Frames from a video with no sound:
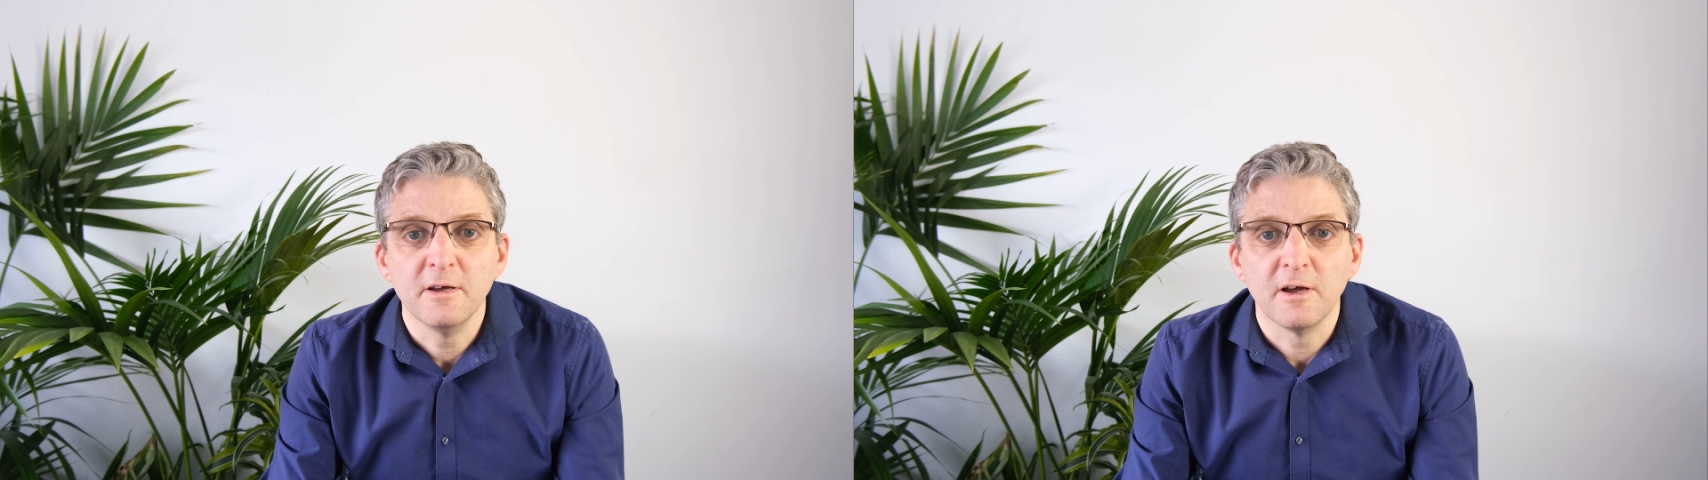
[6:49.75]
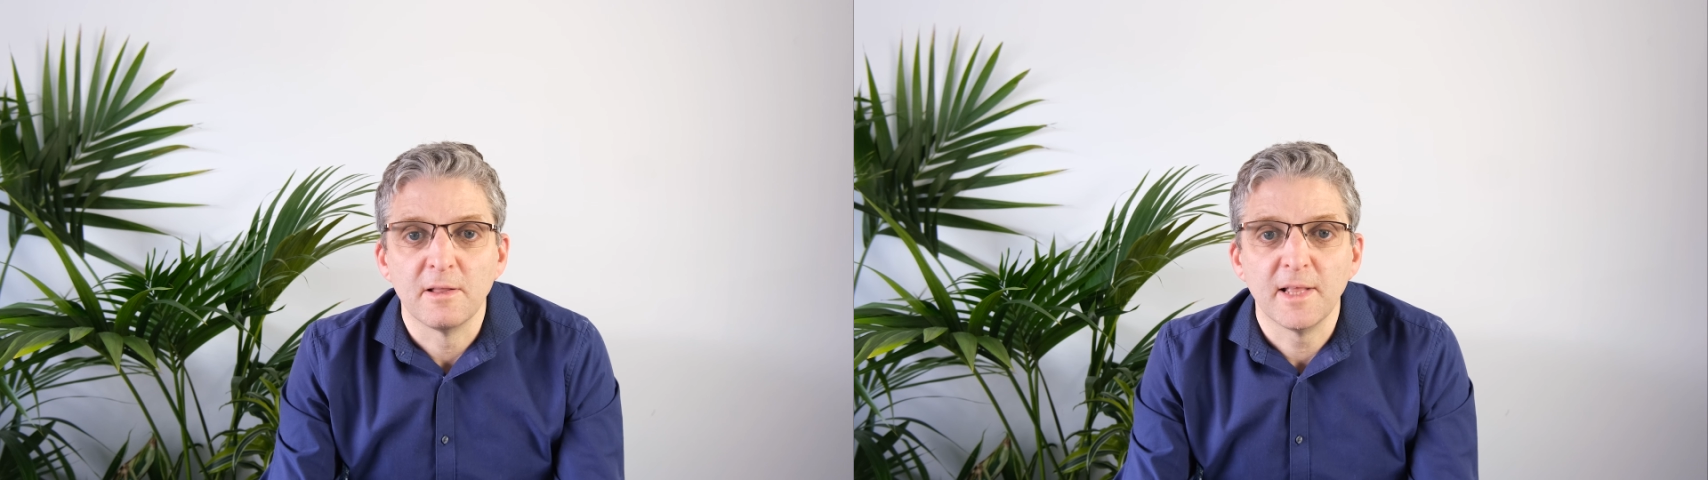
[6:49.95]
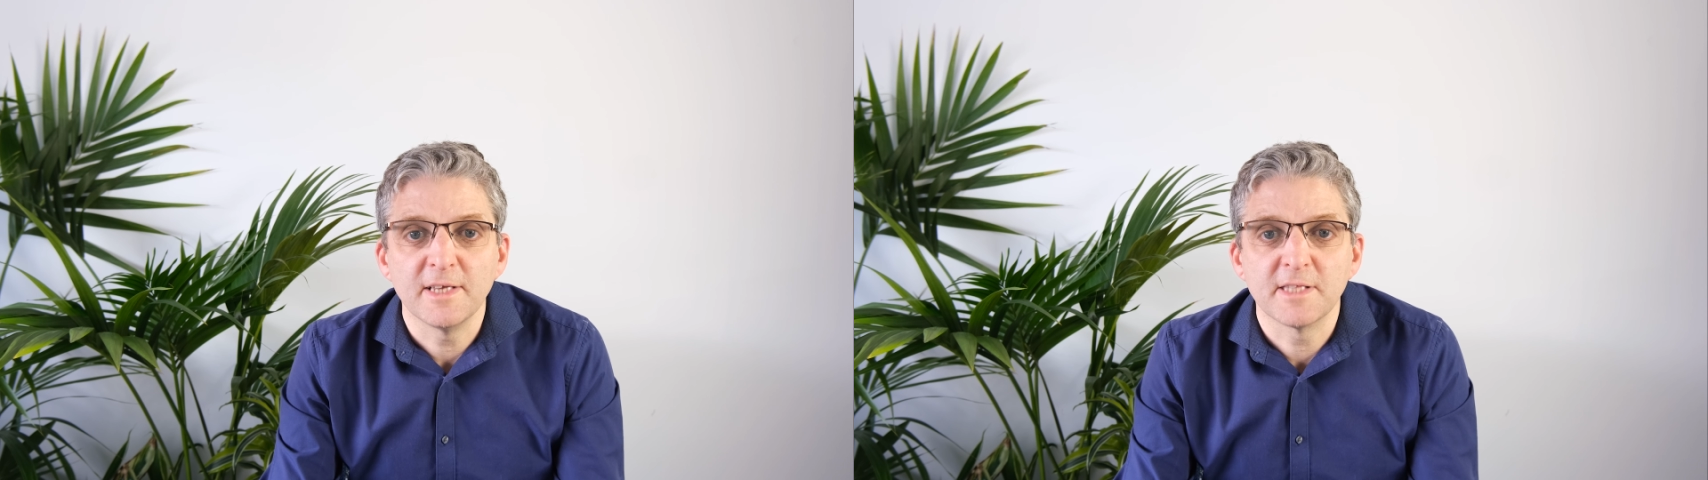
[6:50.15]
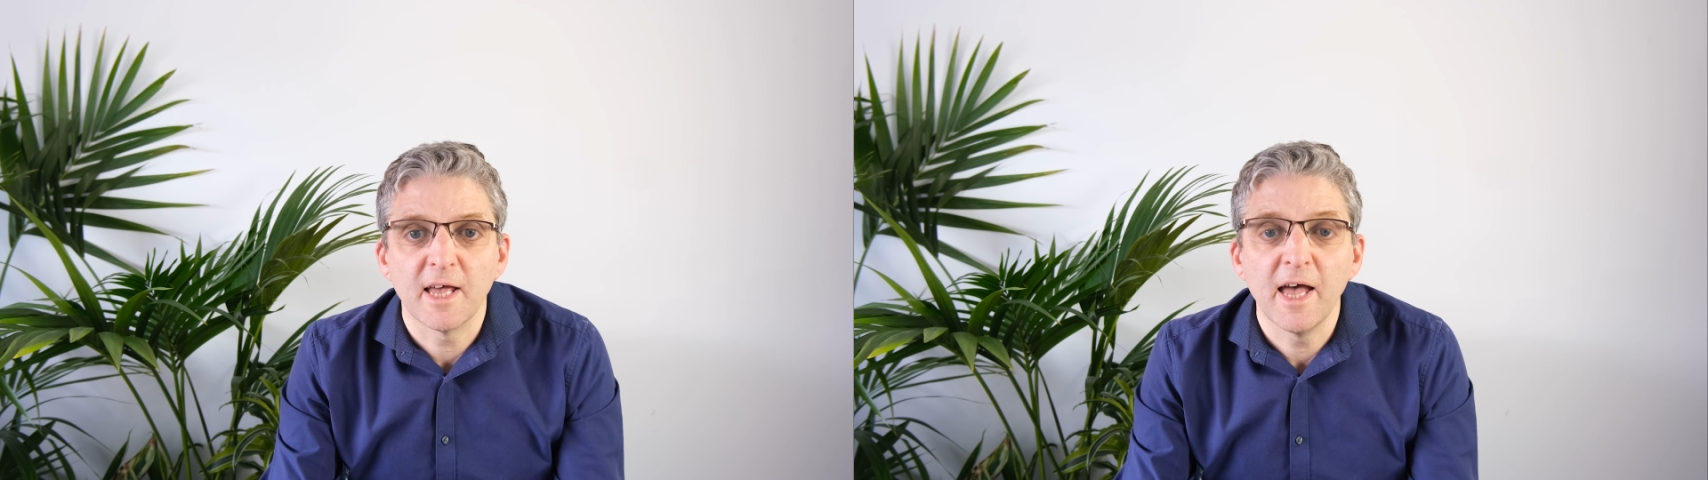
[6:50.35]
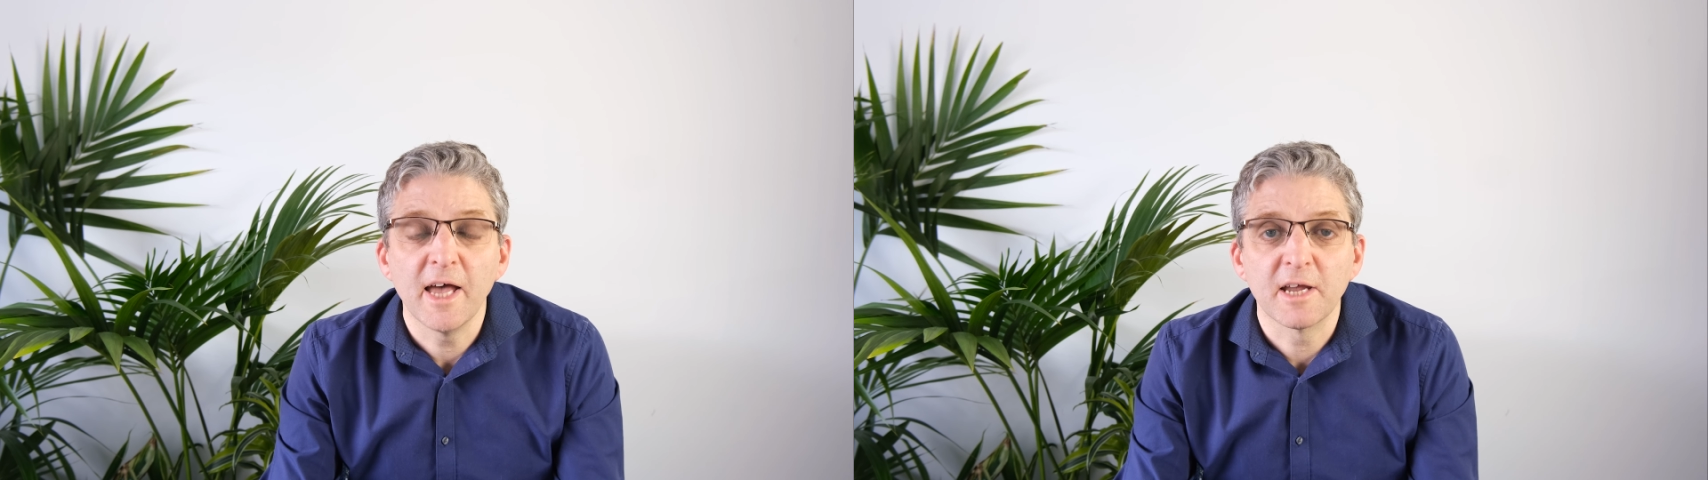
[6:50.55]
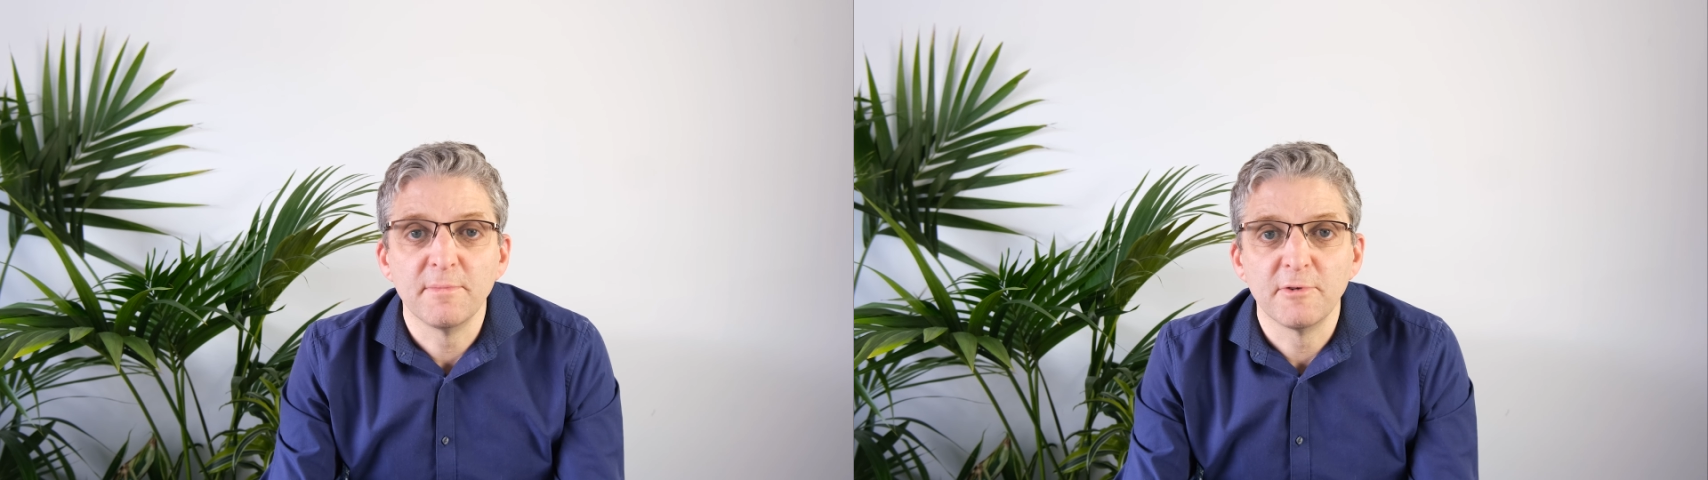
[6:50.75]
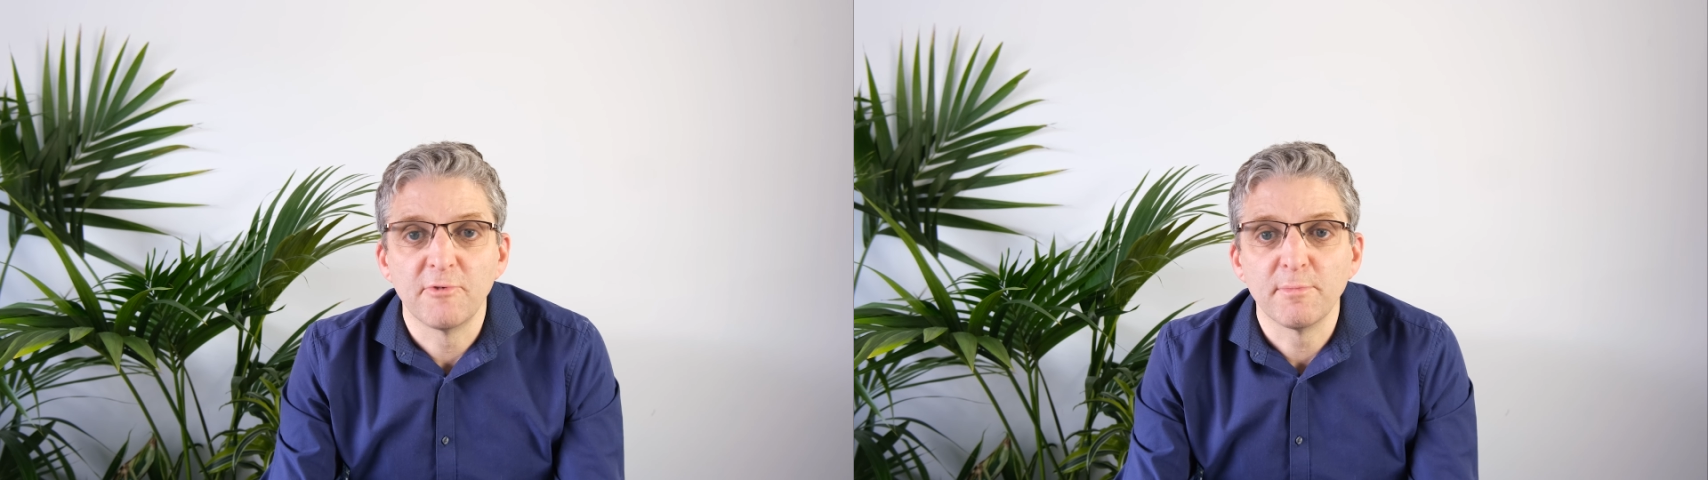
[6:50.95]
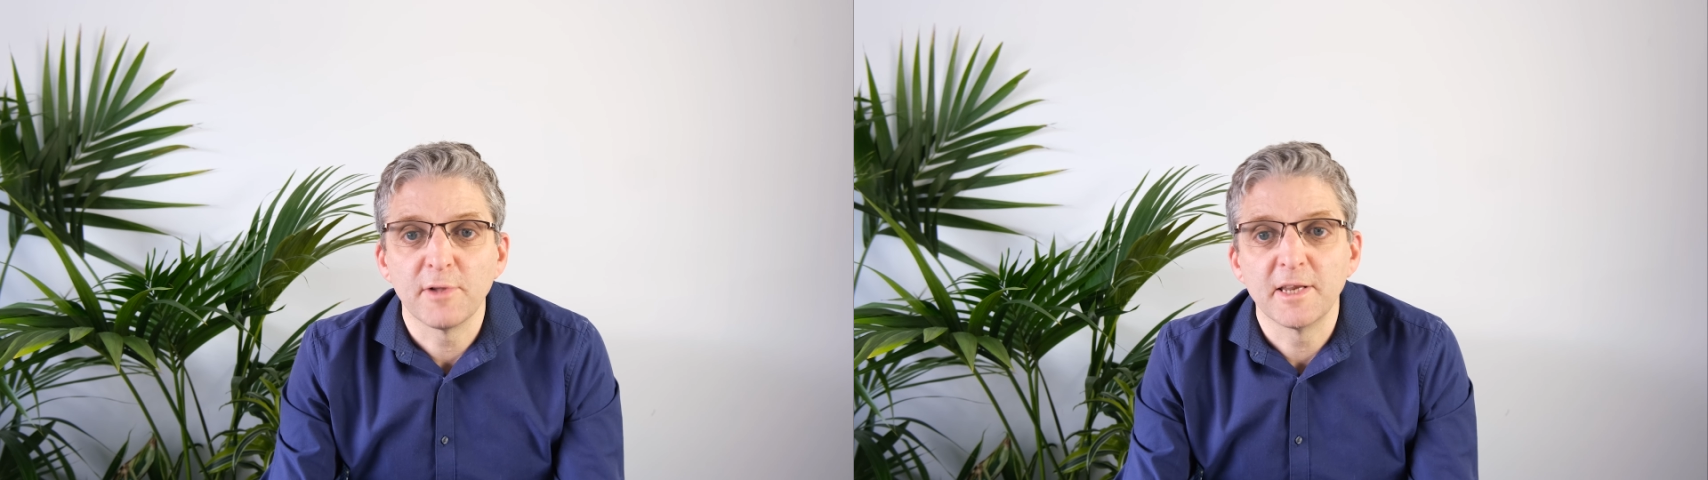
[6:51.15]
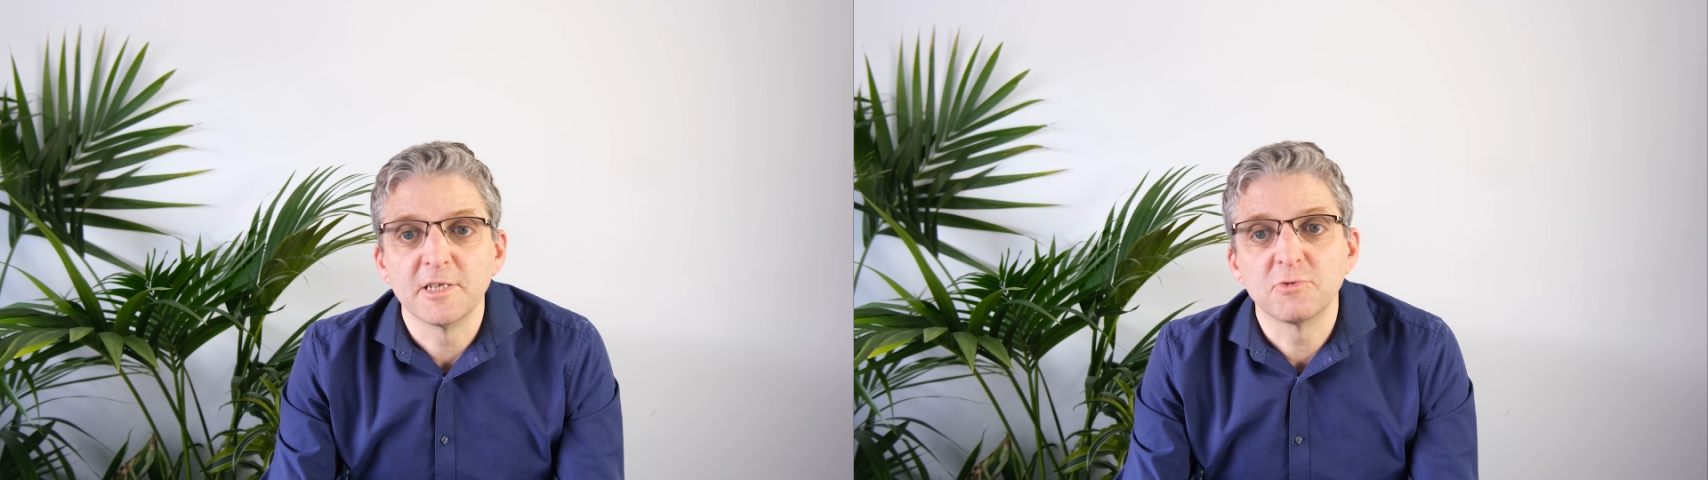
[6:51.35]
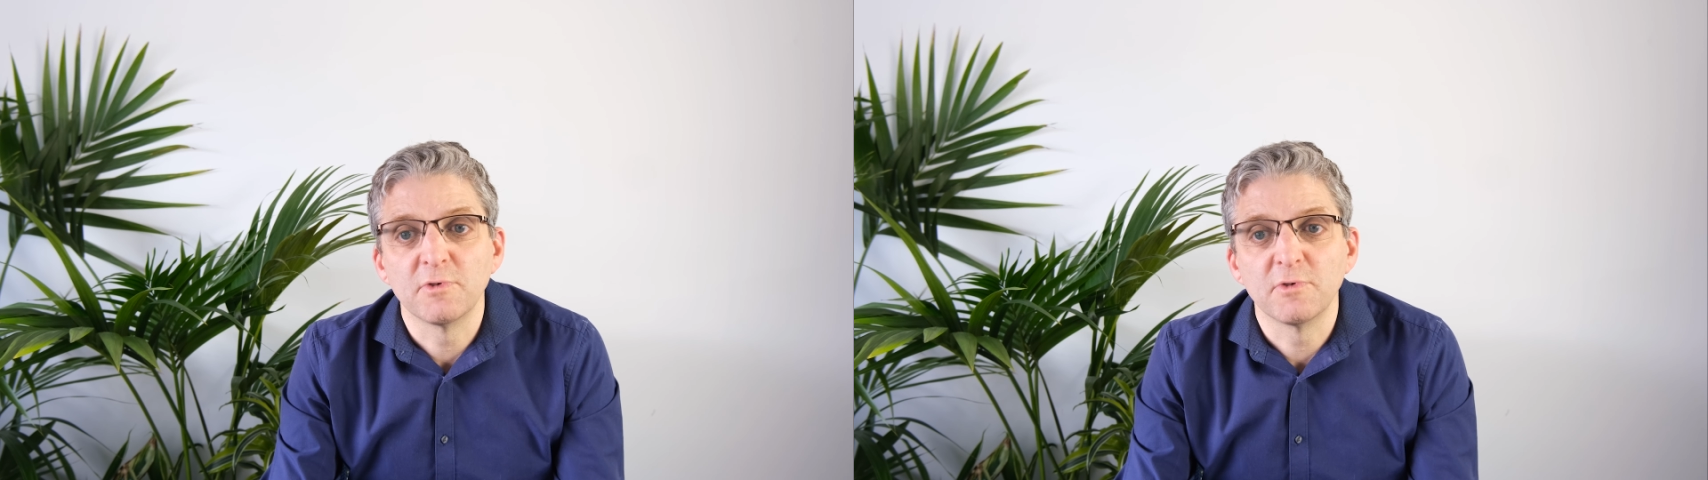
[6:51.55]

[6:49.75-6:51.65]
Unless that air can be replenished